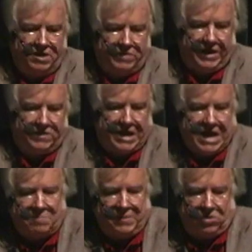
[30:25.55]
They, the
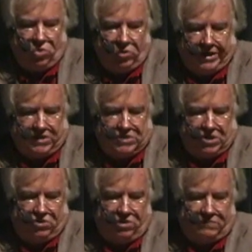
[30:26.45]
Happy Hooligans, a
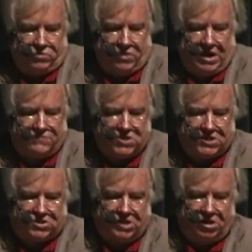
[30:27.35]
unit of three
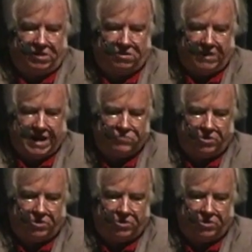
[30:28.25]
F-16 aircraft,